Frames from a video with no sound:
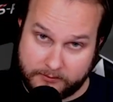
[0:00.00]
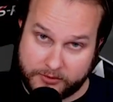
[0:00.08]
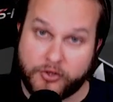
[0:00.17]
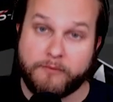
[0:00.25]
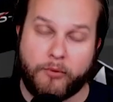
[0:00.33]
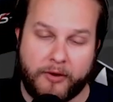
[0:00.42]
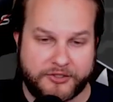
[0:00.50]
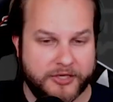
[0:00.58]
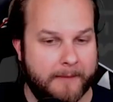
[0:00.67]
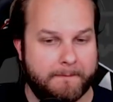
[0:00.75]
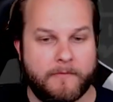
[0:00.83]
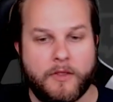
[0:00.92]
Good boy,
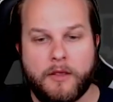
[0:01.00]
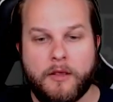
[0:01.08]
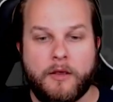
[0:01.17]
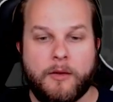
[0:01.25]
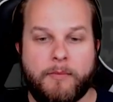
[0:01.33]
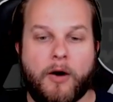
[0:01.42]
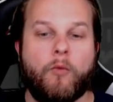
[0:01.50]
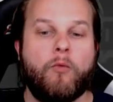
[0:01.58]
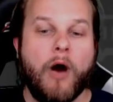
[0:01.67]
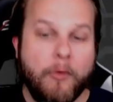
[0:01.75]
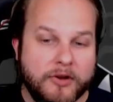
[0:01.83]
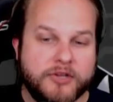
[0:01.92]
chap. But
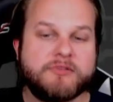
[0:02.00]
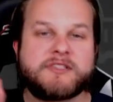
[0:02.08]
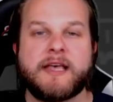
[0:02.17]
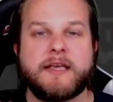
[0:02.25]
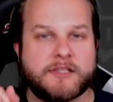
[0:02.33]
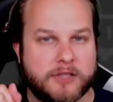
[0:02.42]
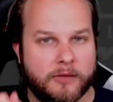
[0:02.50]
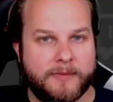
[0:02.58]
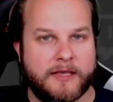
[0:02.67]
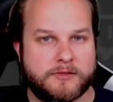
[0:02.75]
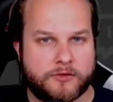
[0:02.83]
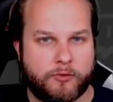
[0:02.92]
what would you say, this is coming to
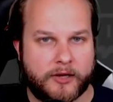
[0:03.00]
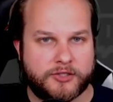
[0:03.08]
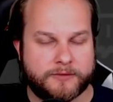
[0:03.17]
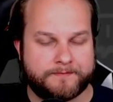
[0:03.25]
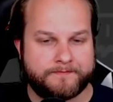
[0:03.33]
Hazel's question,